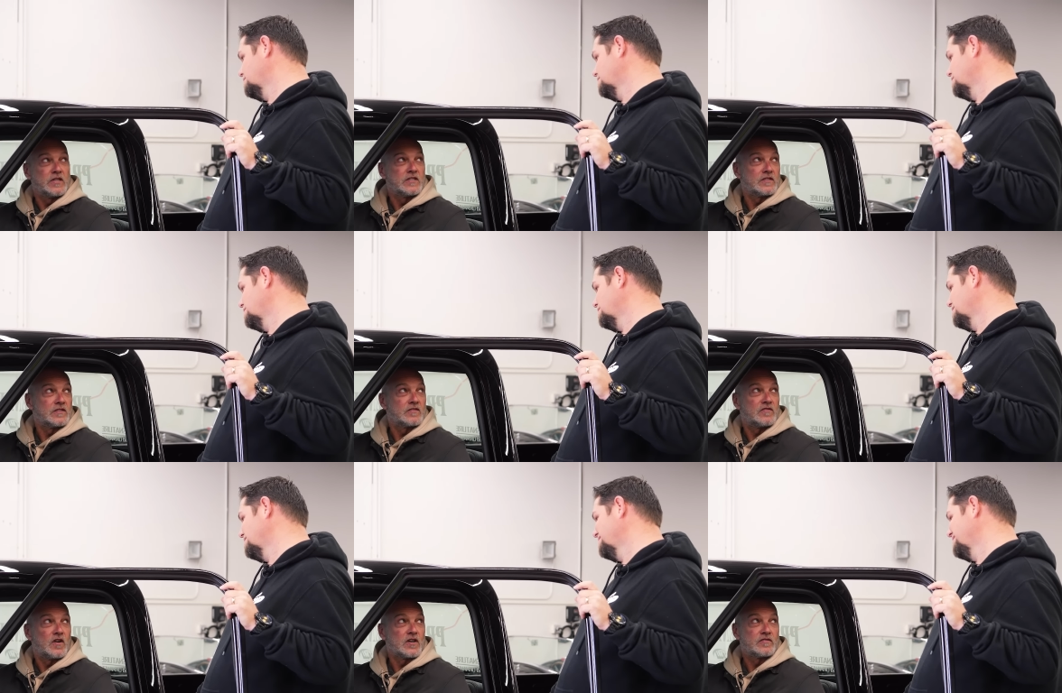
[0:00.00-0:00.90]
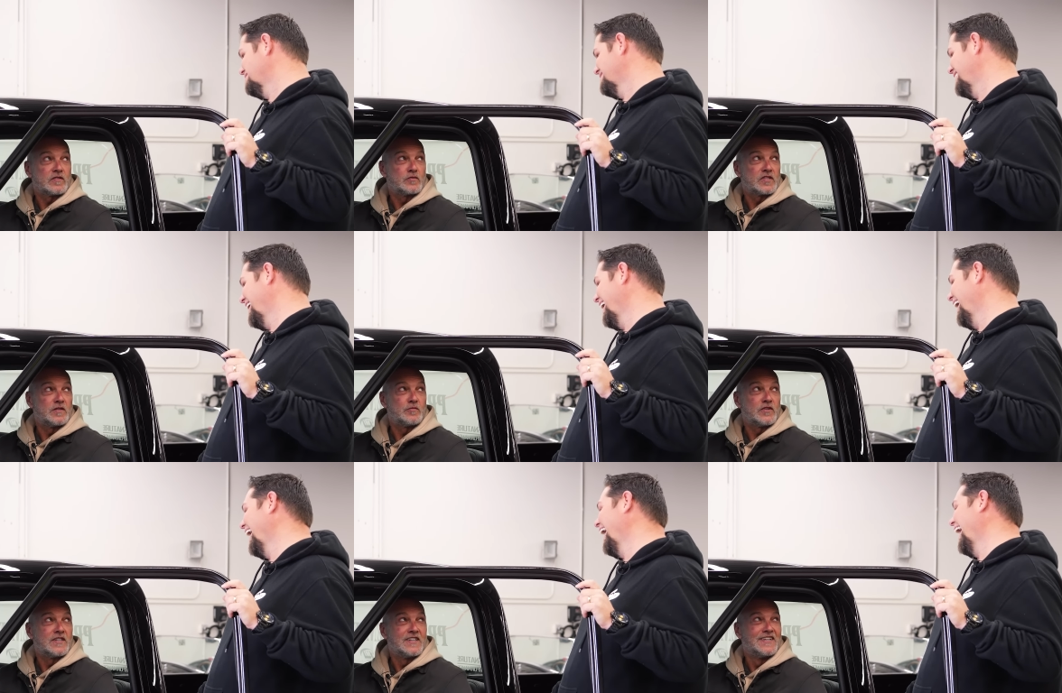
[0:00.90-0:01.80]
Speaker 1: means it's far from
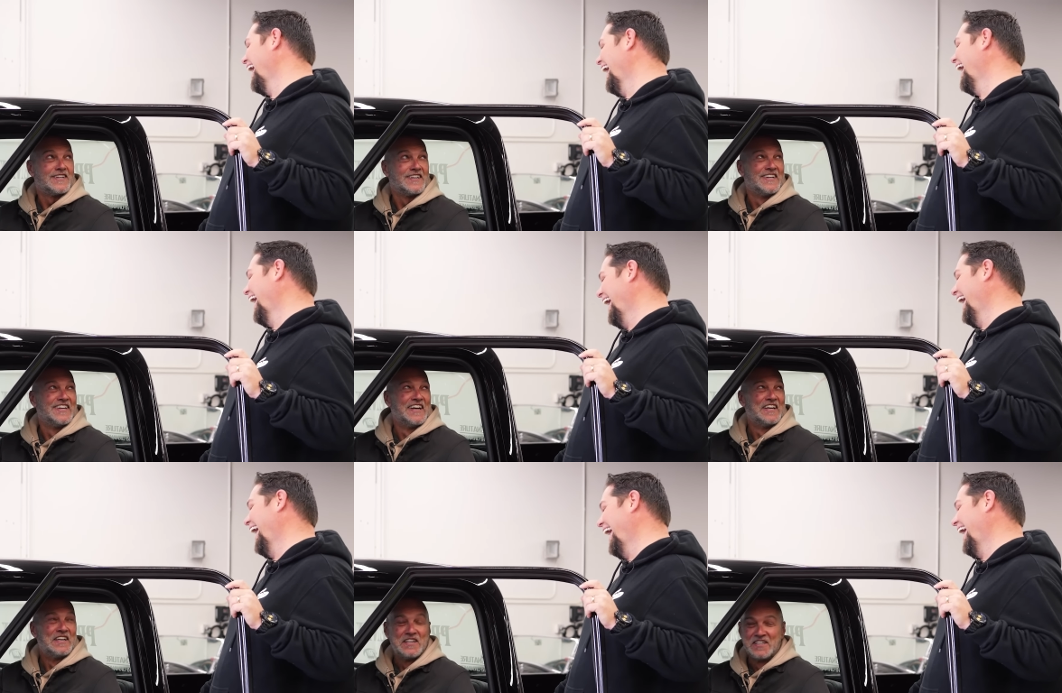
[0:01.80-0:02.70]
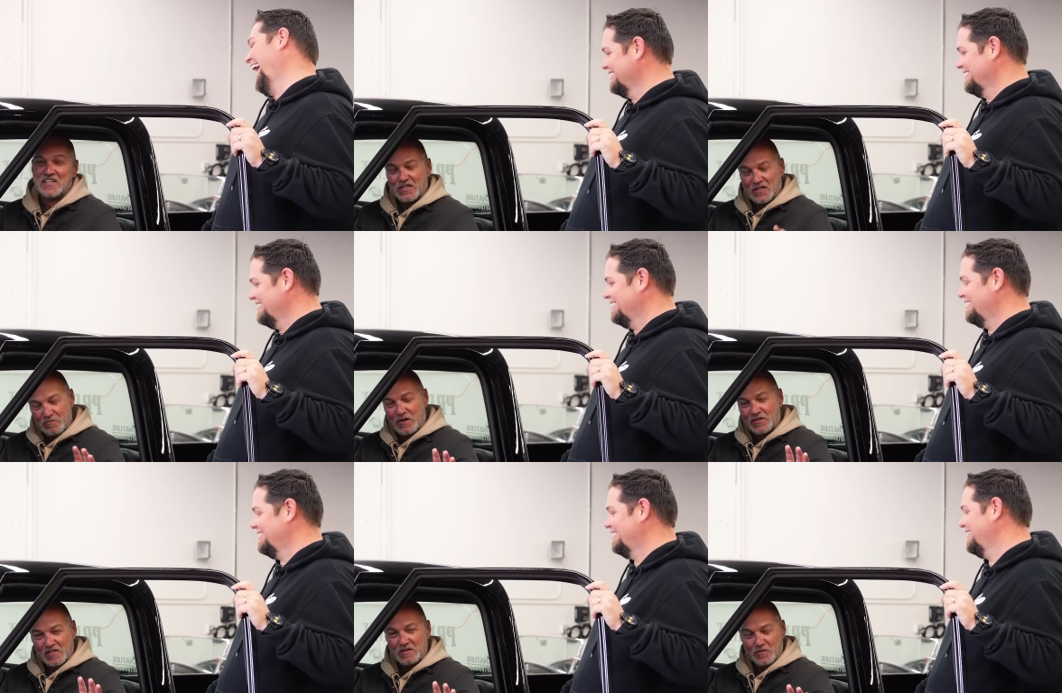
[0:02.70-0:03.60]
simple. The
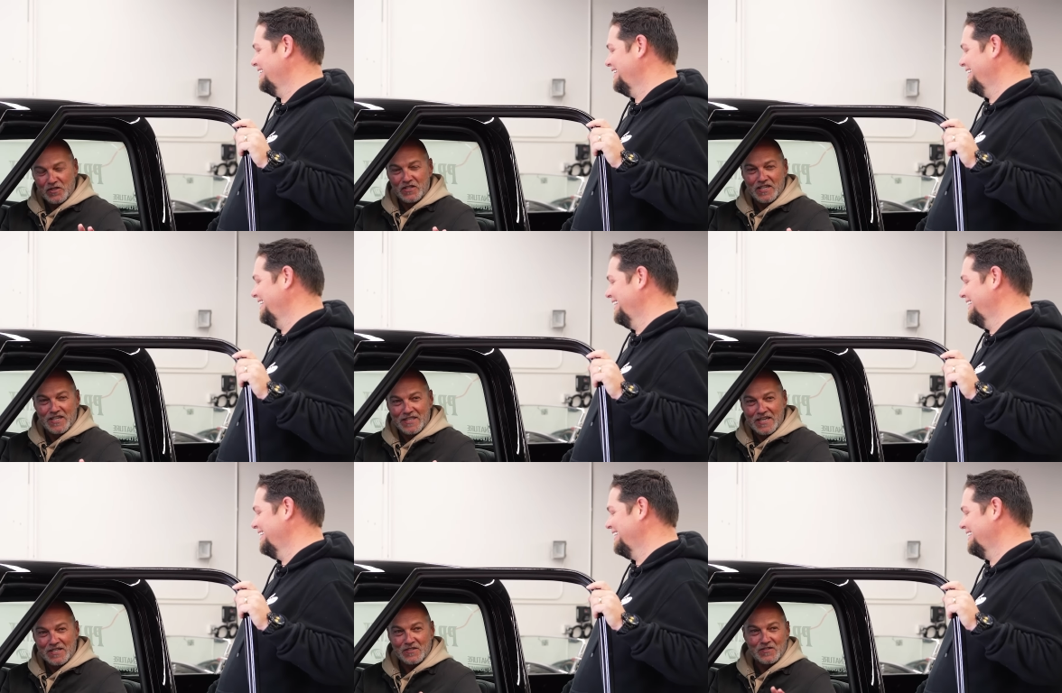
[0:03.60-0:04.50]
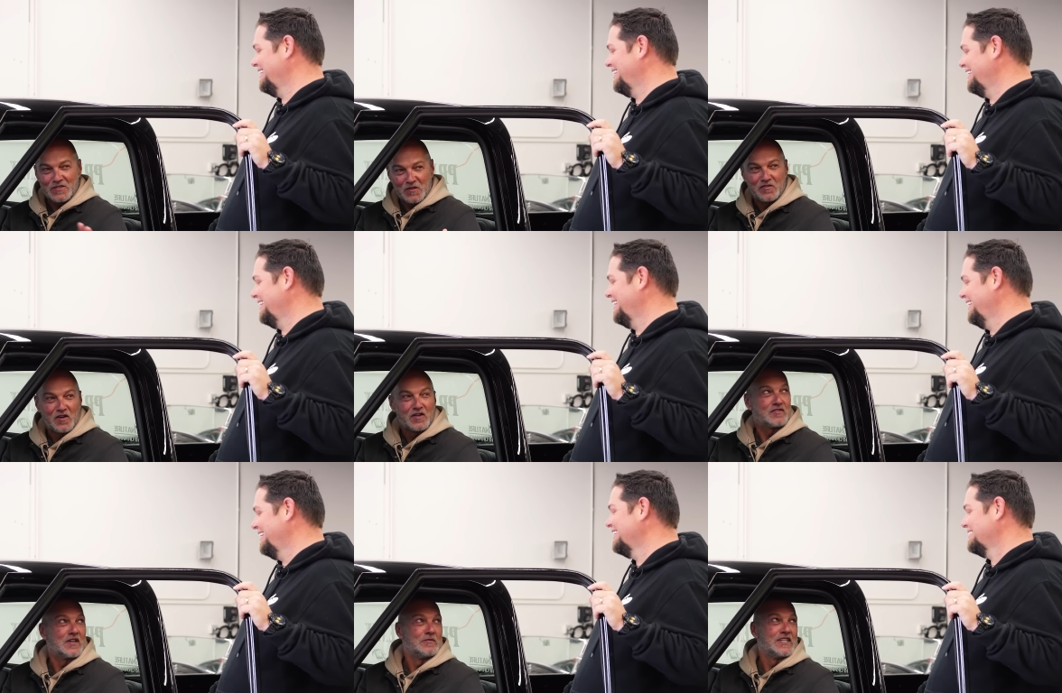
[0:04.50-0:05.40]
most simple looking things are so far
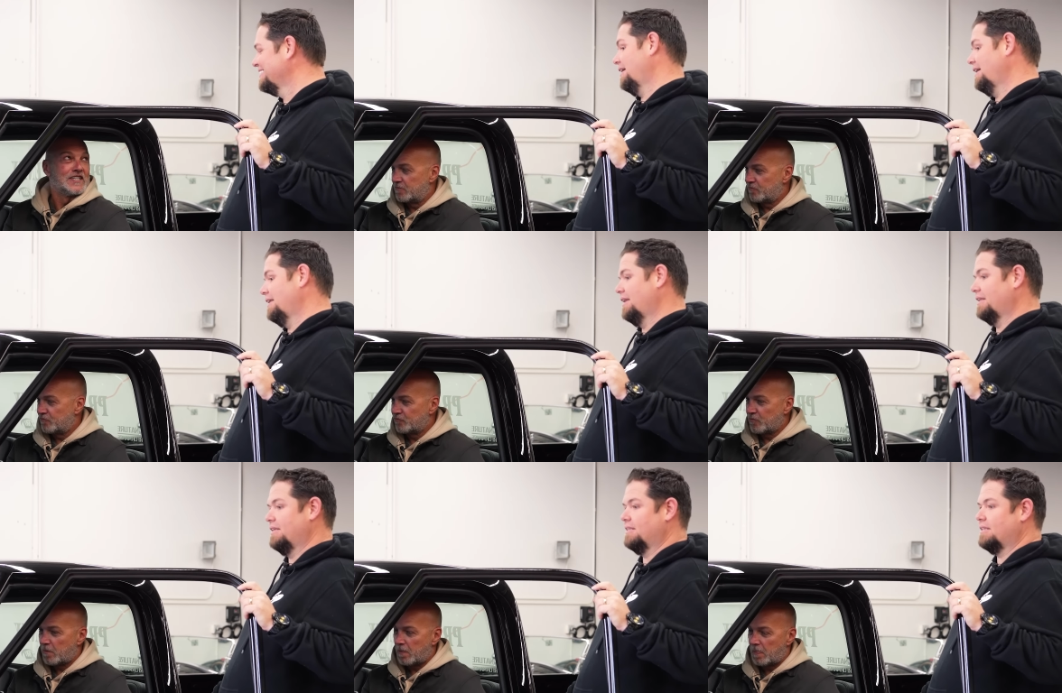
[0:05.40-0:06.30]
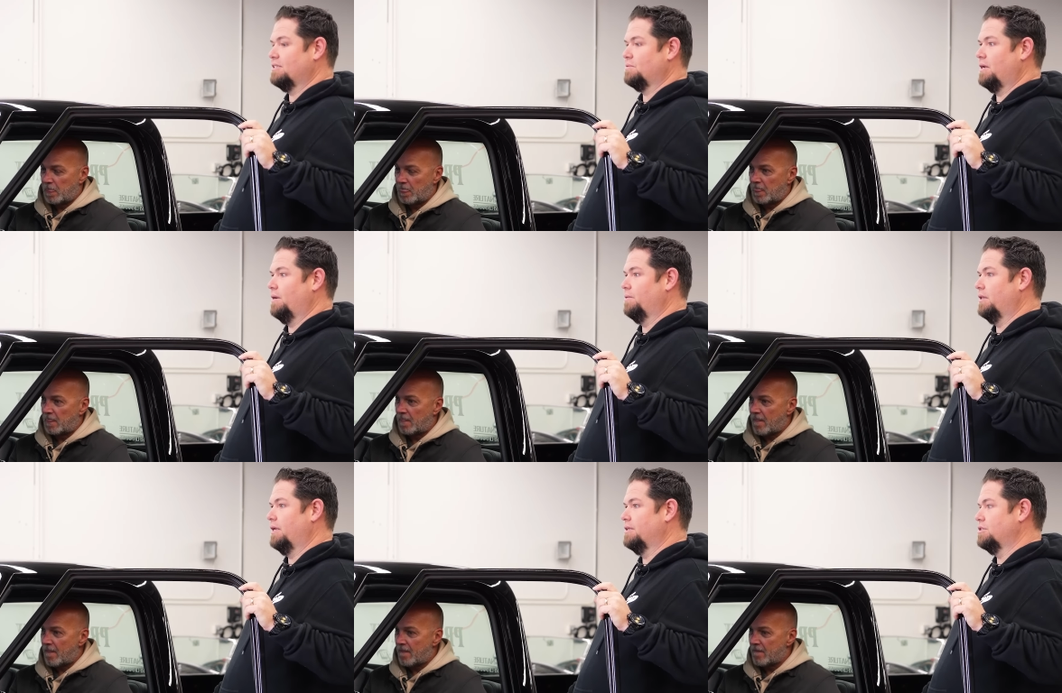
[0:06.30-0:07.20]
from it.
Speaker 2: And I think that's what I
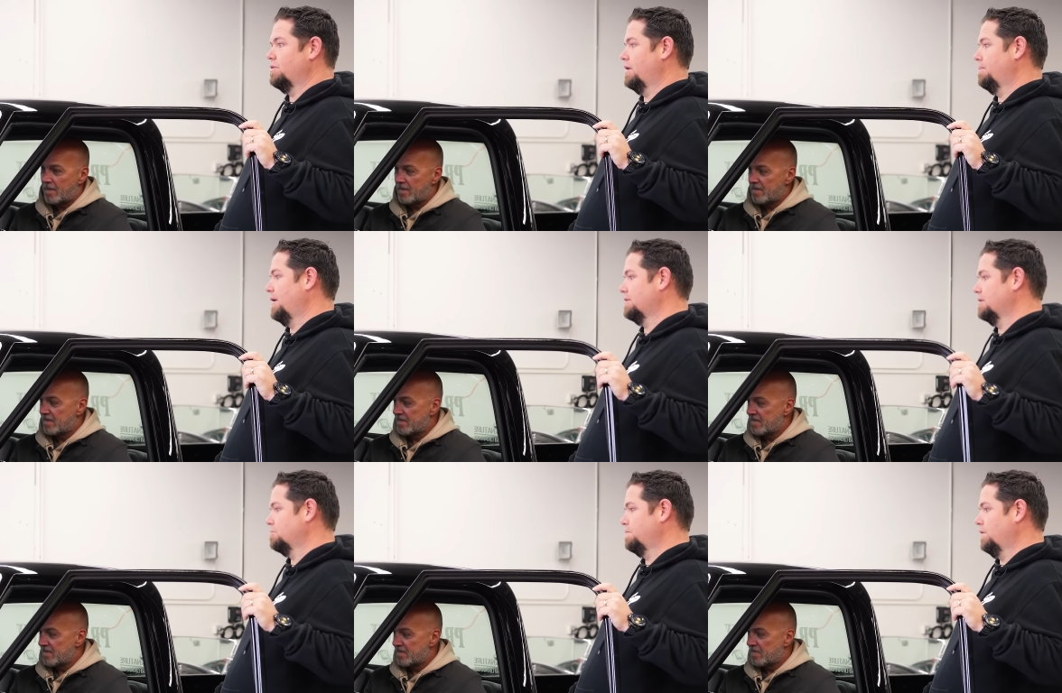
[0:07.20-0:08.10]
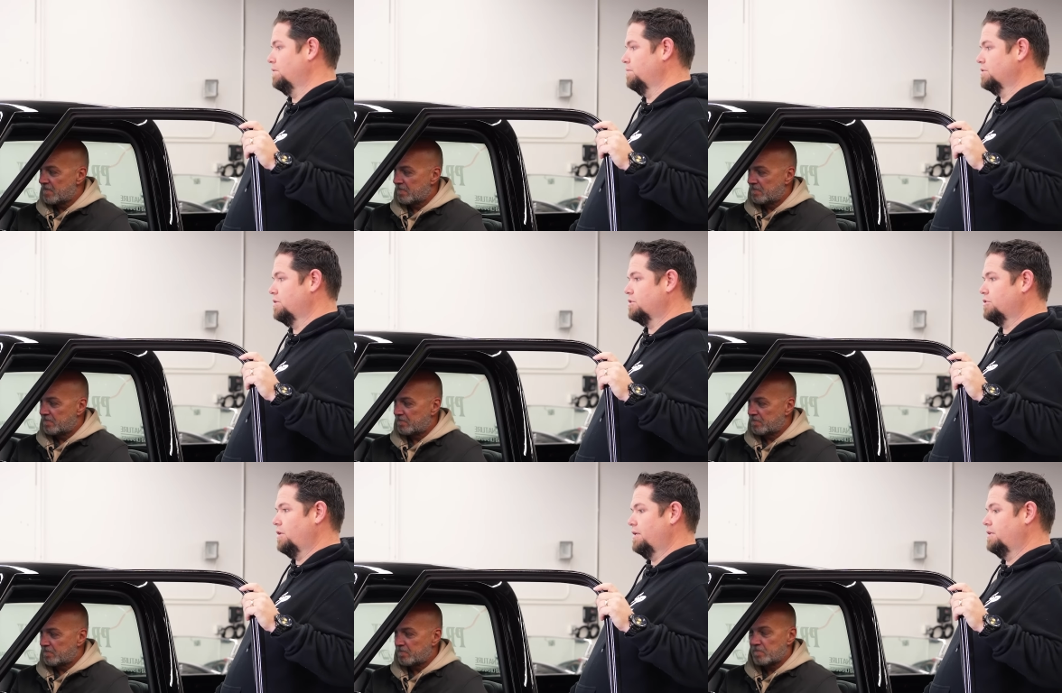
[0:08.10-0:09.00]
really enjoyed about this build, was just
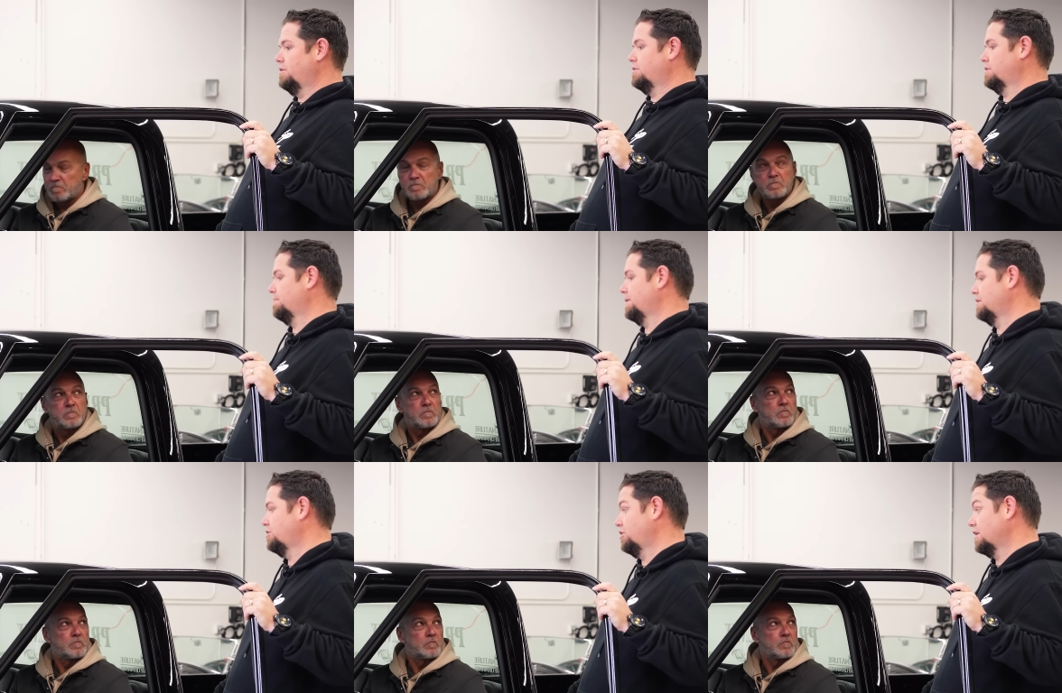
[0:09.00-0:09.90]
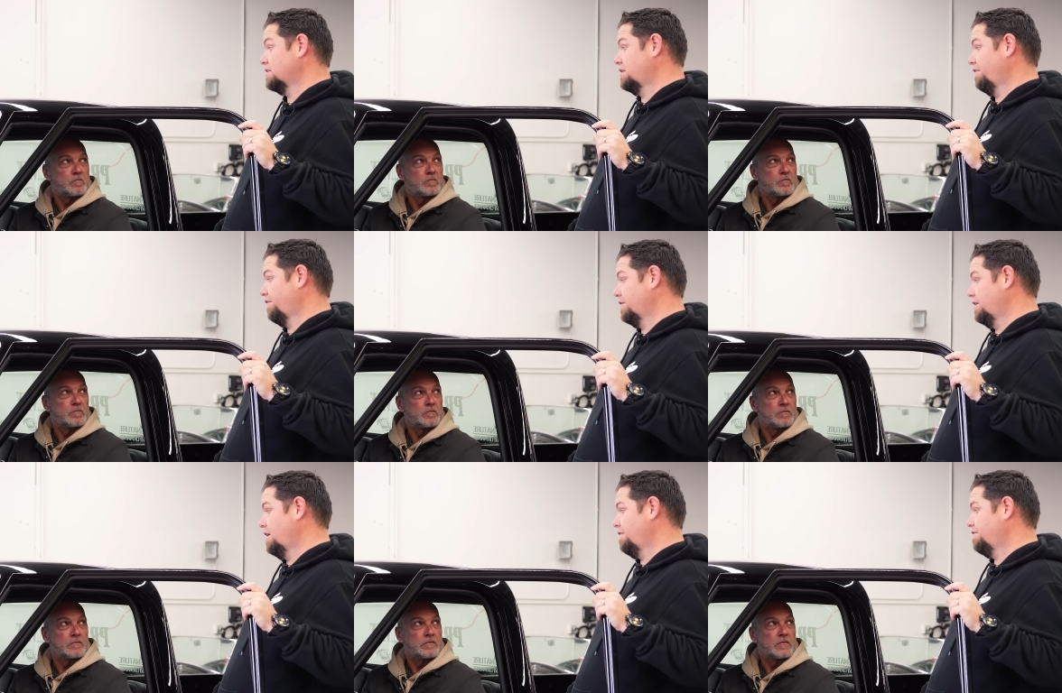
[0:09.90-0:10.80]
trying to do something just different
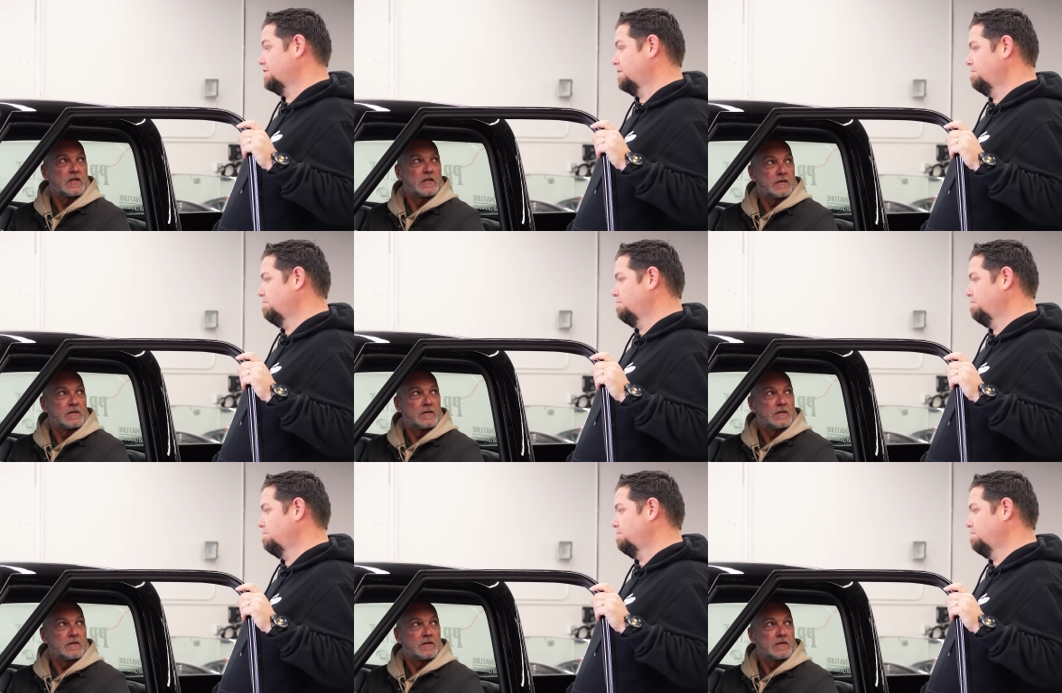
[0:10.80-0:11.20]
enough to